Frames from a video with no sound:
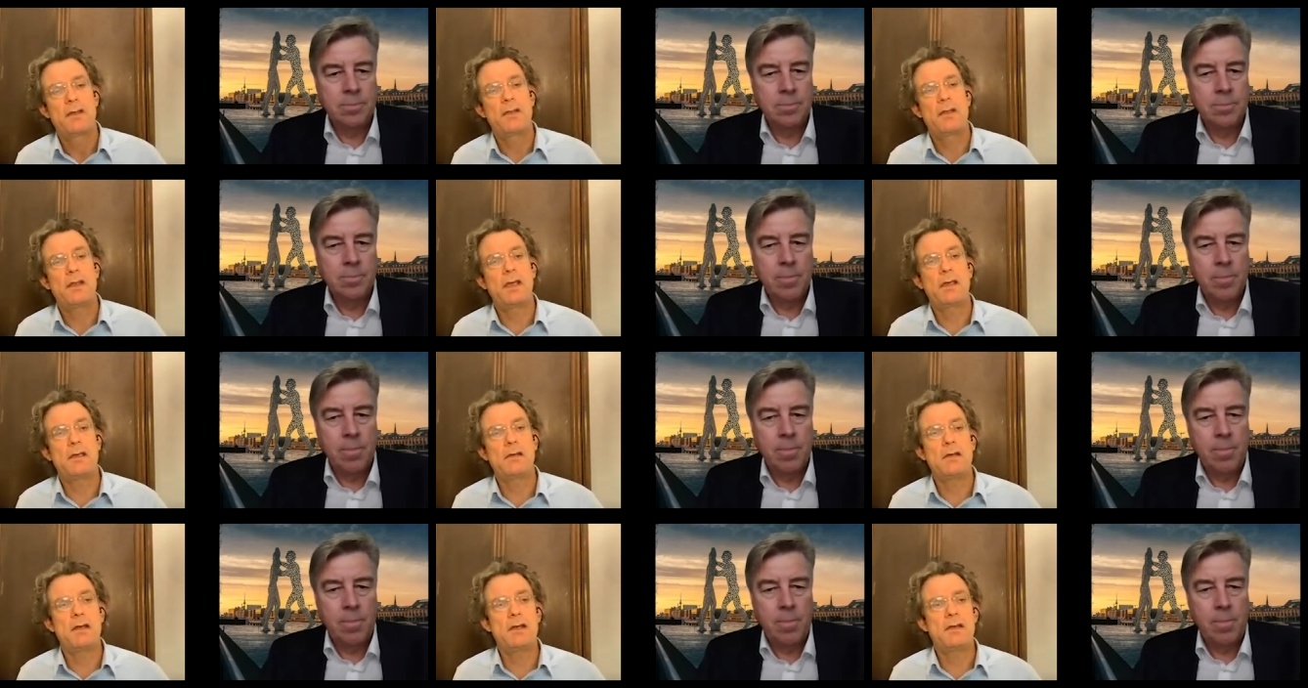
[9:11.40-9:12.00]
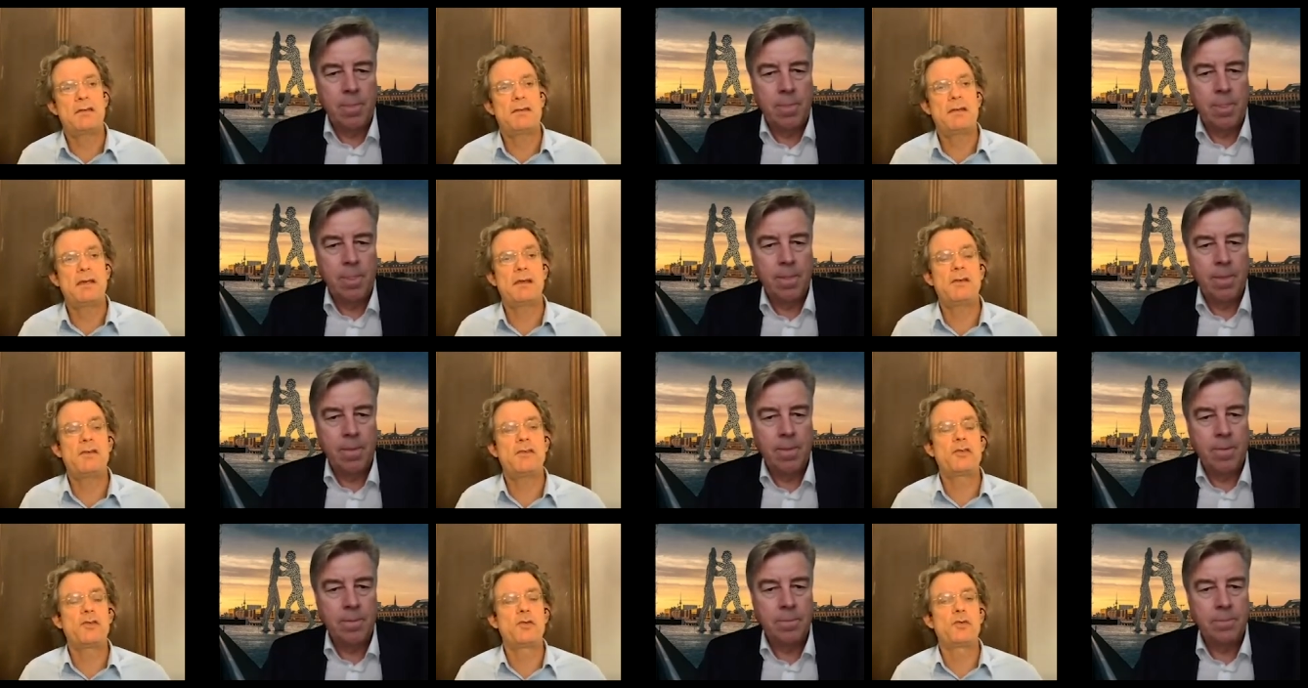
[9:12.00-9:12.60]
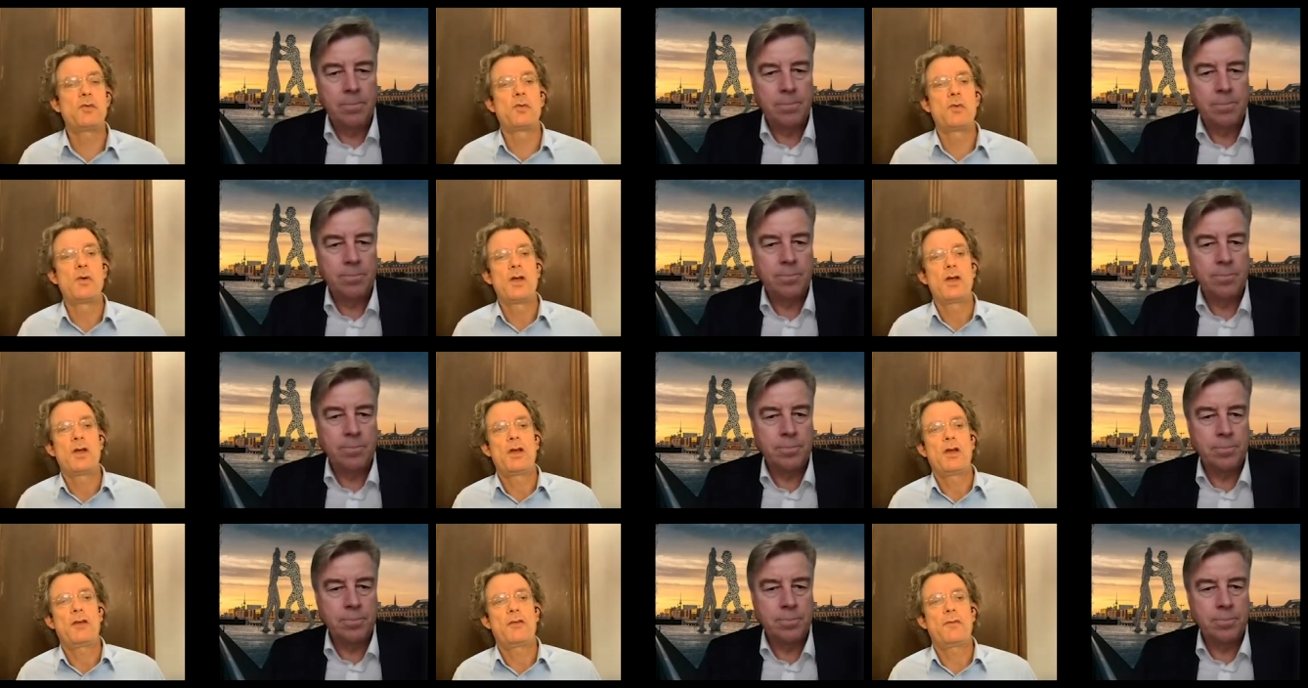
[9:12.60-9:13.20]
Speaker 1: they tend to
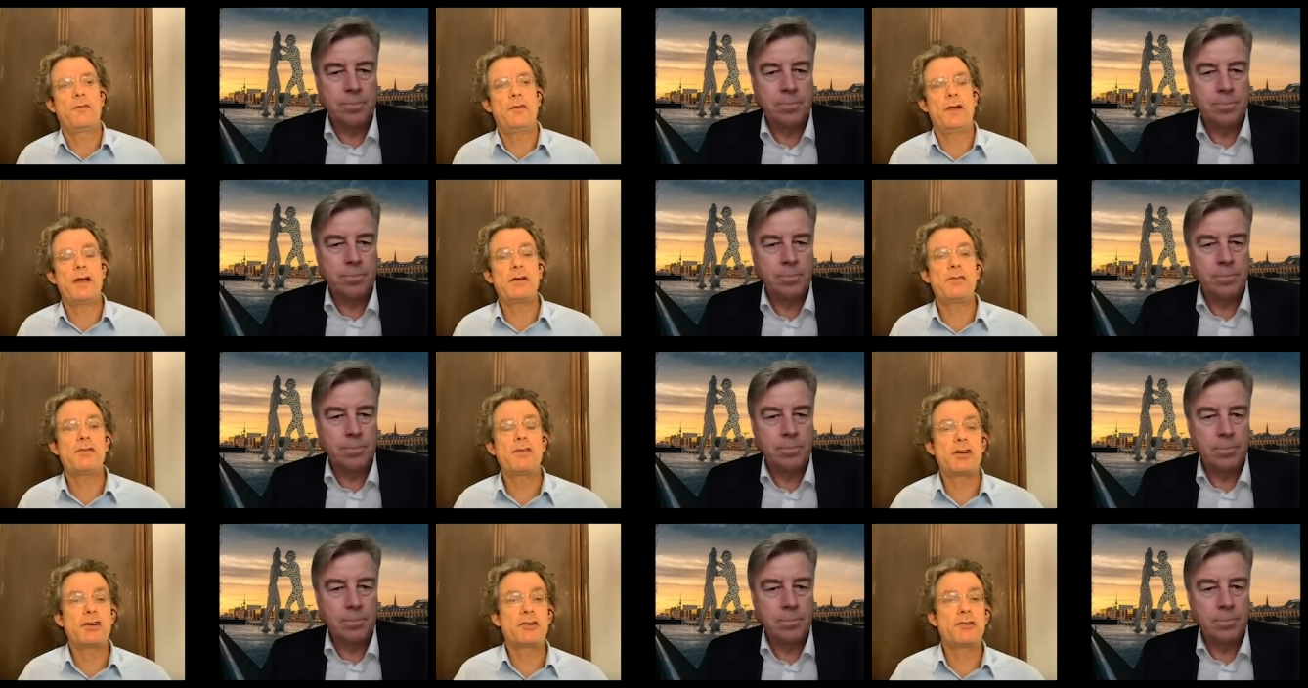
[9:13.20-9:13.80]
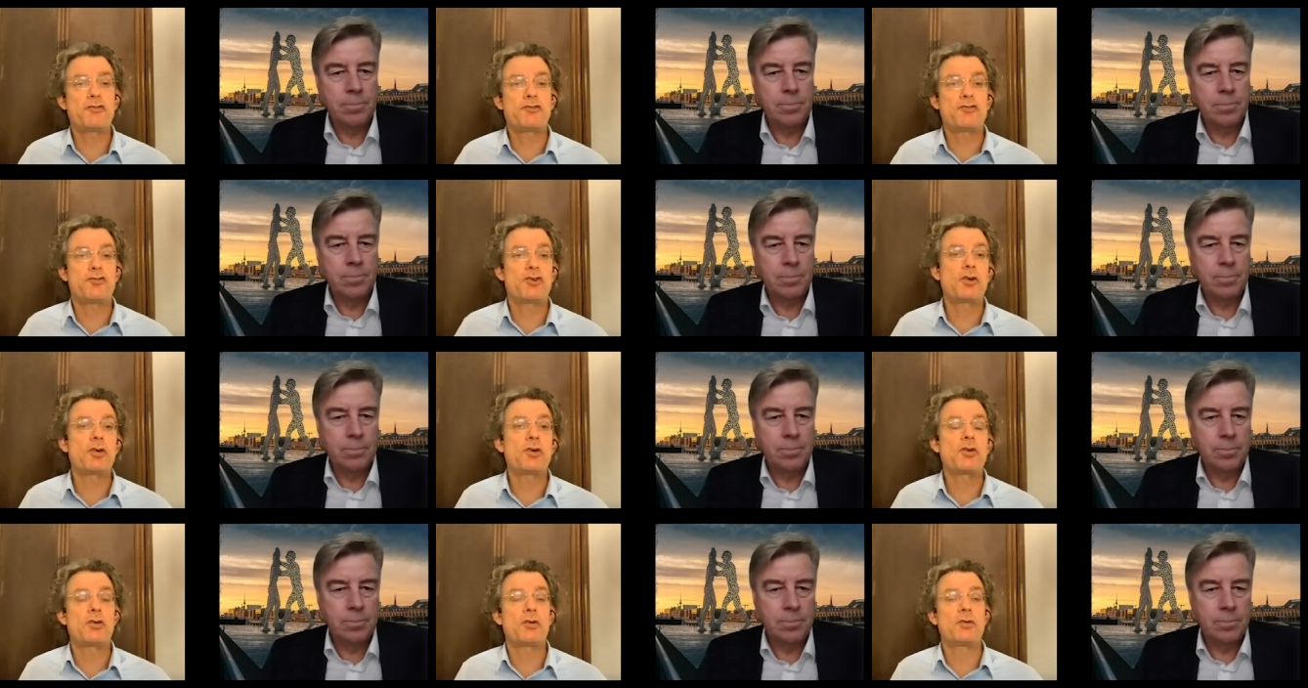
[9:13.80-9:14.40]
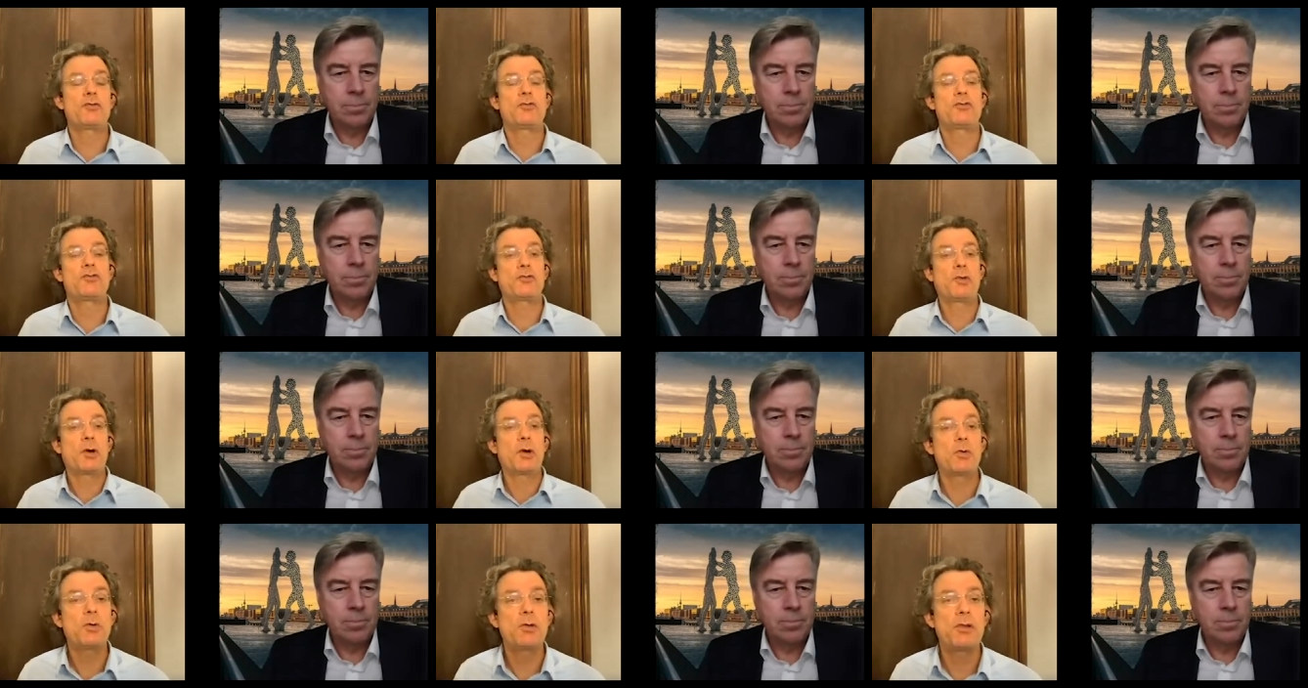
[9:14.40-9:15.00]
very, very strong
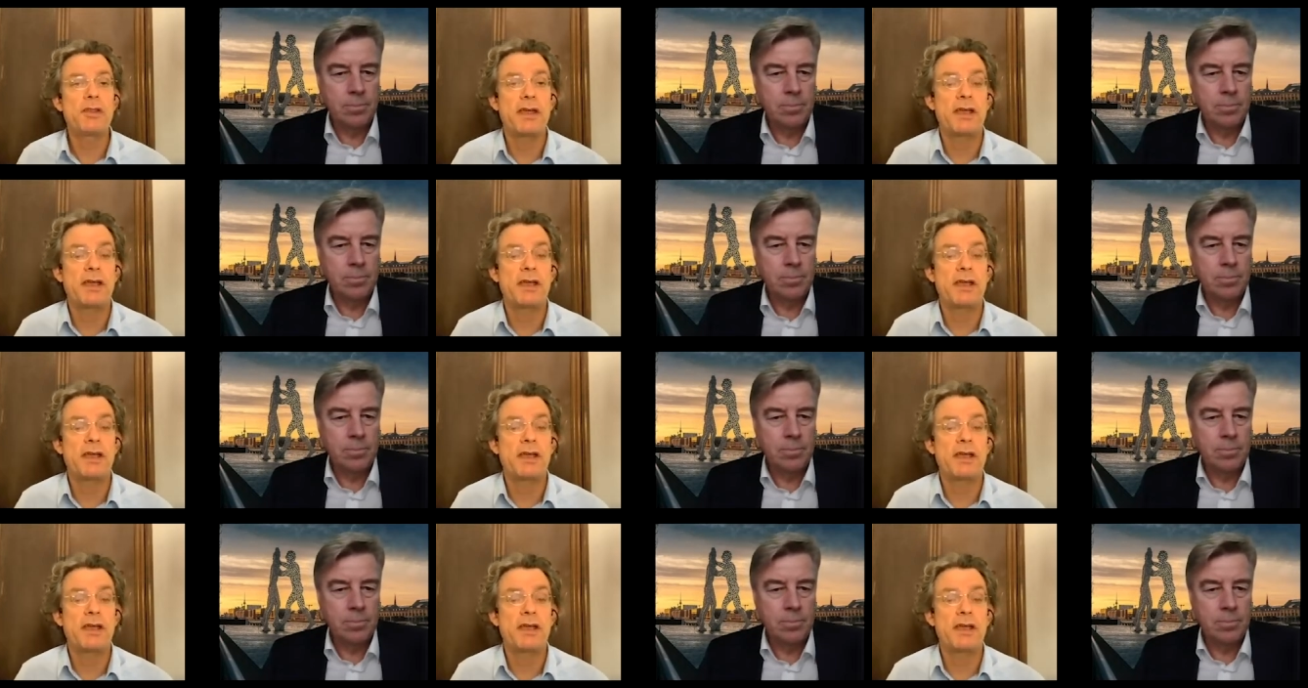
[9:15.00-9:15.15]
control.